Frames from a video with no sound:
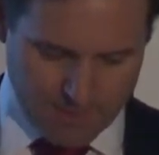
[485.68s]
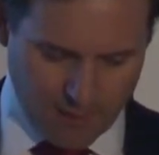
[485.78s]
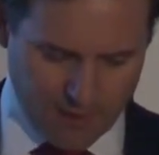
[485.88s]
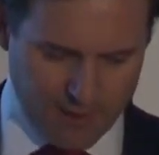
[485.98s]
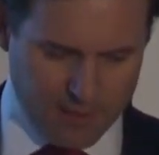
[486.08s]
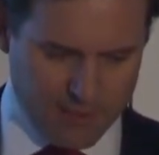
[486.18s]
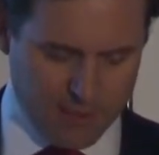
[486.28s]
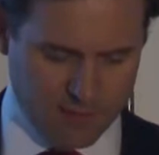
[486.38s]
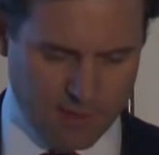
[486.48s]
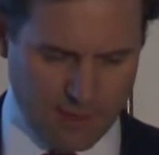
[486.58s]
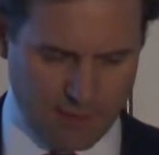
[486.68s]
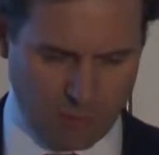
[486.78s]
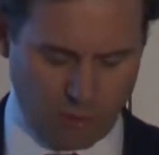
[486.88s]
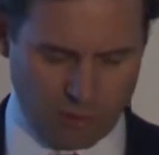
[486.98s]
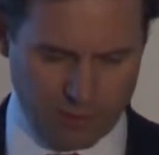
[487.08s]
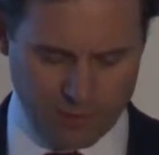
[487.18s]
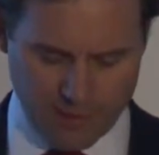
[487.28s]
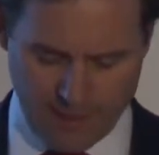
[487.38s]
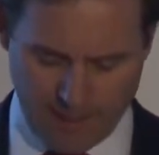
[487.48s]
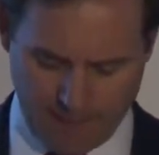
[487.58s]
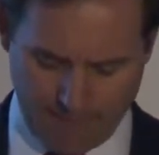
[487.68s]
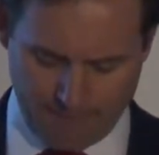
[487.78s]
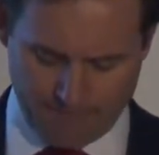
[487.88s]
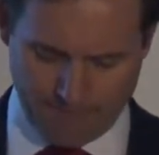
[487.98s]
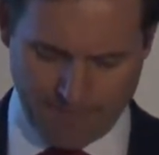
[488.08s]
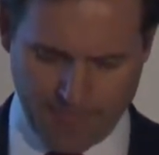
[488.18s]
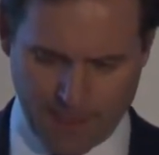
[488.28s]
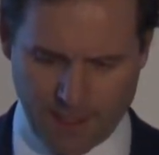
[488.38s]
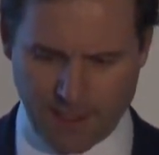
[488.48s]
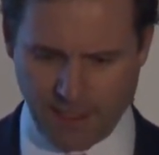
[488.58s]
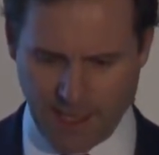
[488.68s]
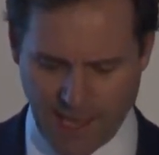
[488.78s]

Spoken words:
I think this is really important in